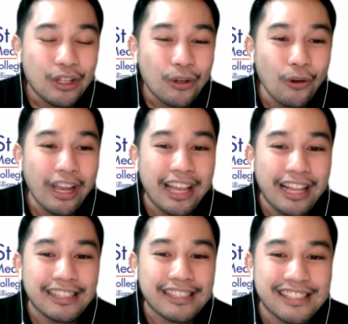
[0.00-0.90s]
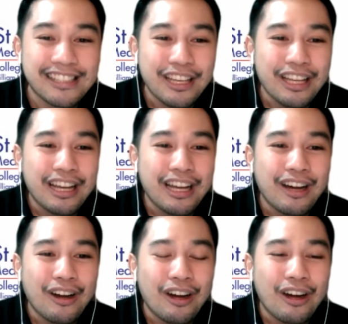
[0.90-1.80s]
Who else
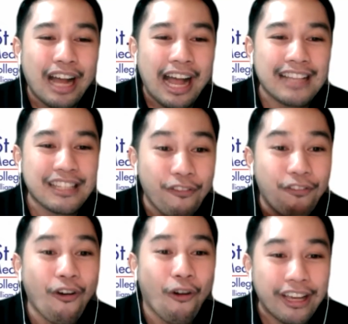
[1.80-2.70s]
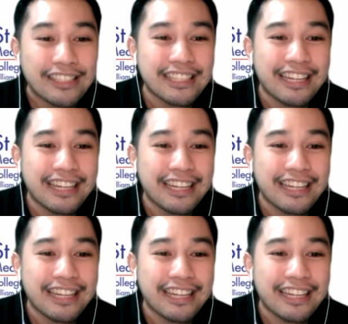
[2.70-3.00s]
has a voice